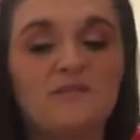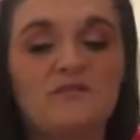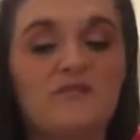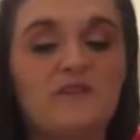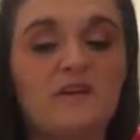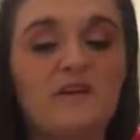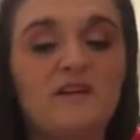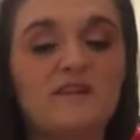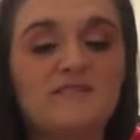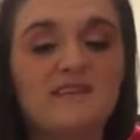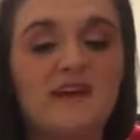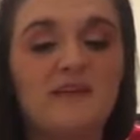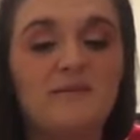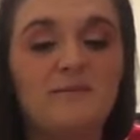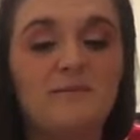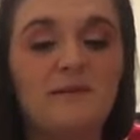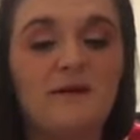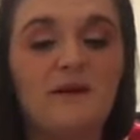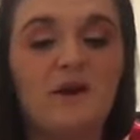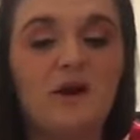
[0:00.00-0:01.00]
rungs
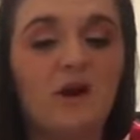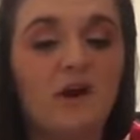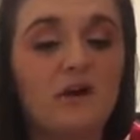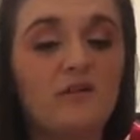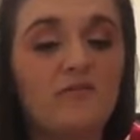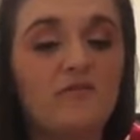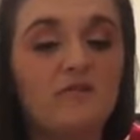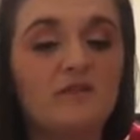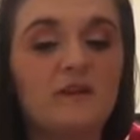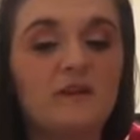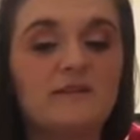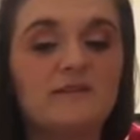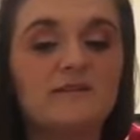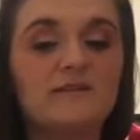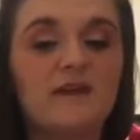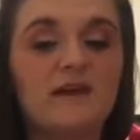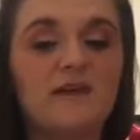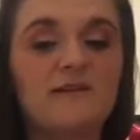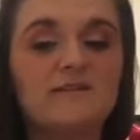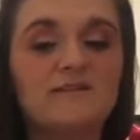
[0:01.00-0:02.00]
had been artfully
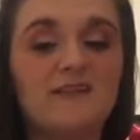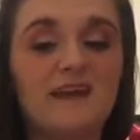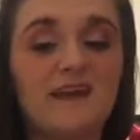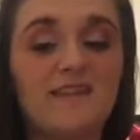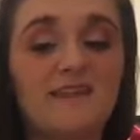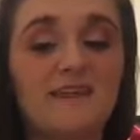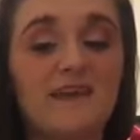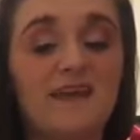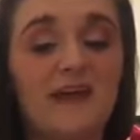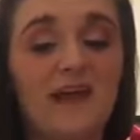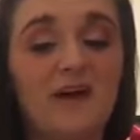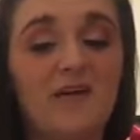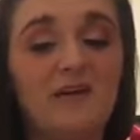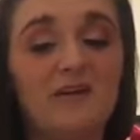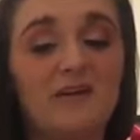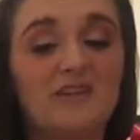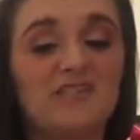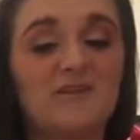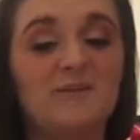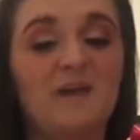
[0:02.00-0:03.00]
sliced and then
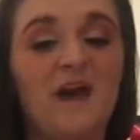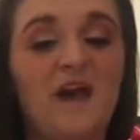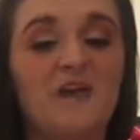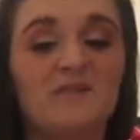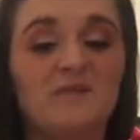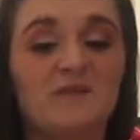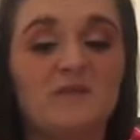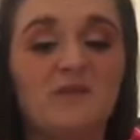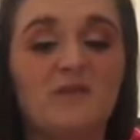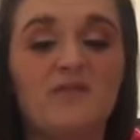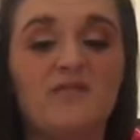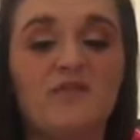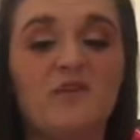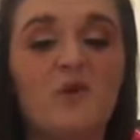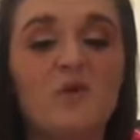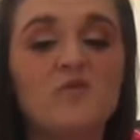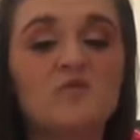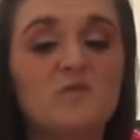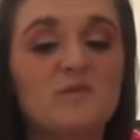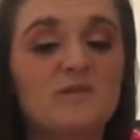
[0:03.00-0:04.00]
held into place with a
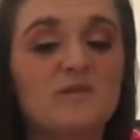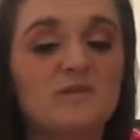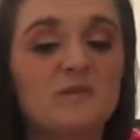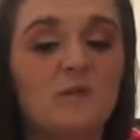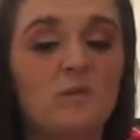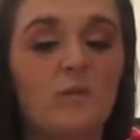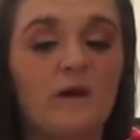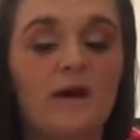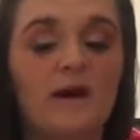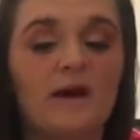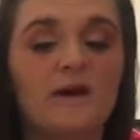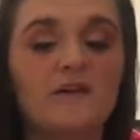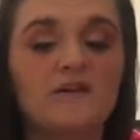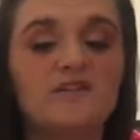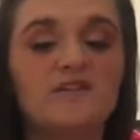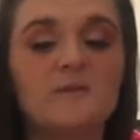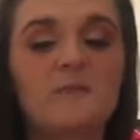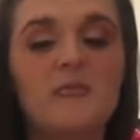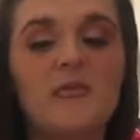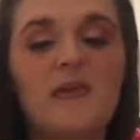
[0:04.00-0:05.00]
few twisted
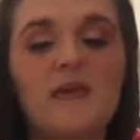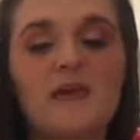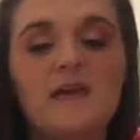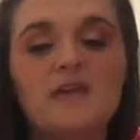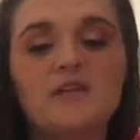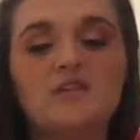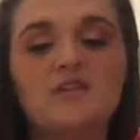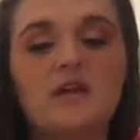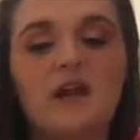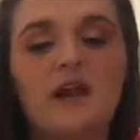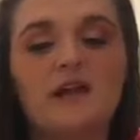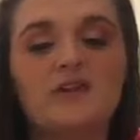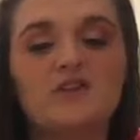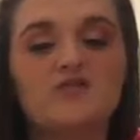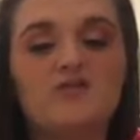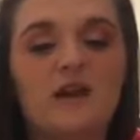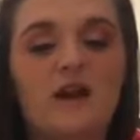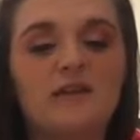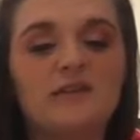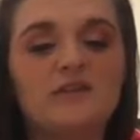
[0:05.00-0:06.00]
wires. Jack
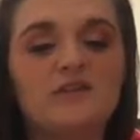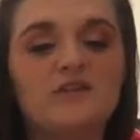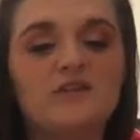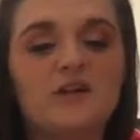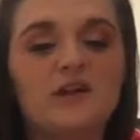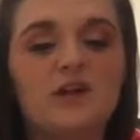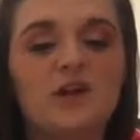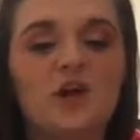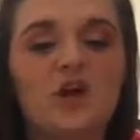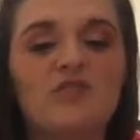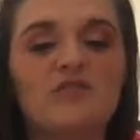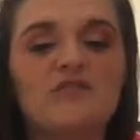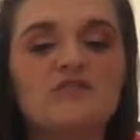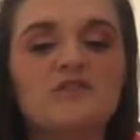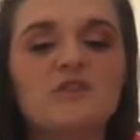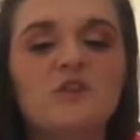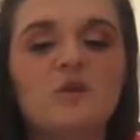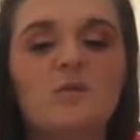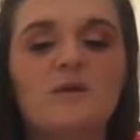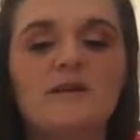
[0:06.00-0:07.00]
dragged the chair over
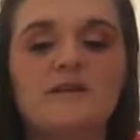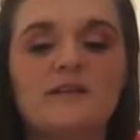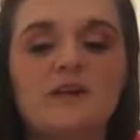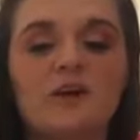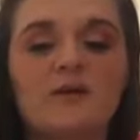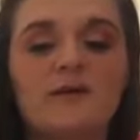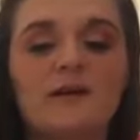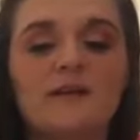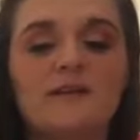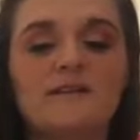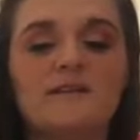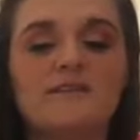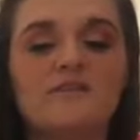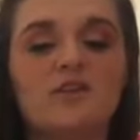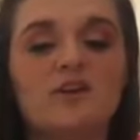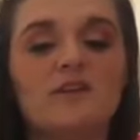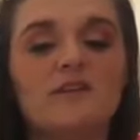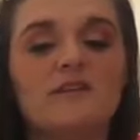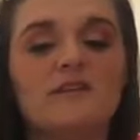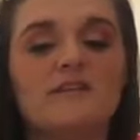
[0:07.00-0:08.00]
to the window and
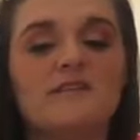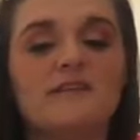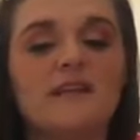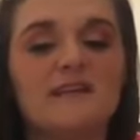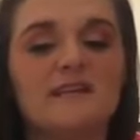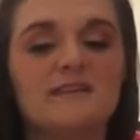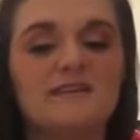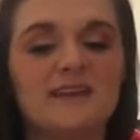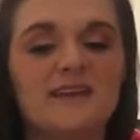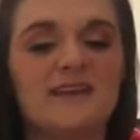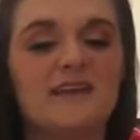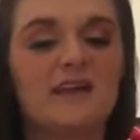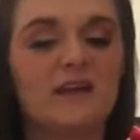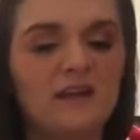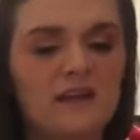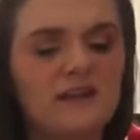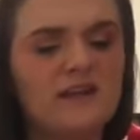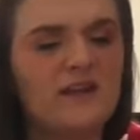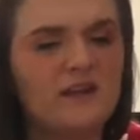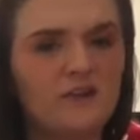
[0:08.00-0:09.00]
stood on the seat to get a
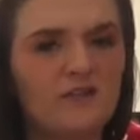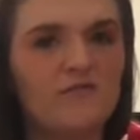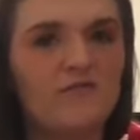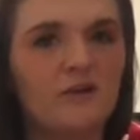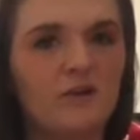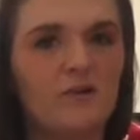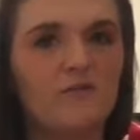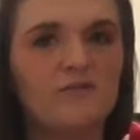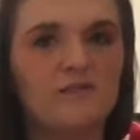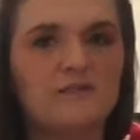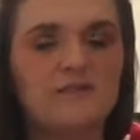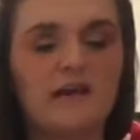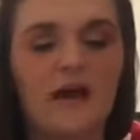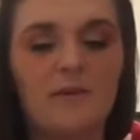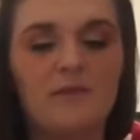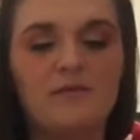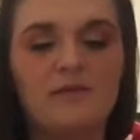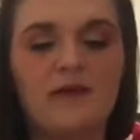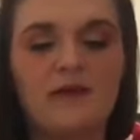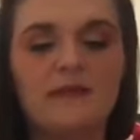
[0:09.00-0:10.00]
clearer view of the
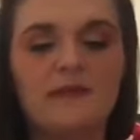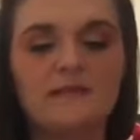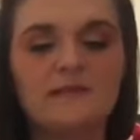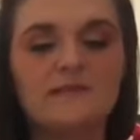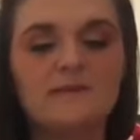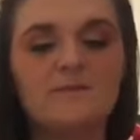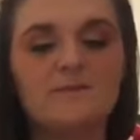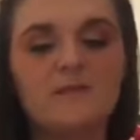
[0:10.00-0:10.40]
top planes.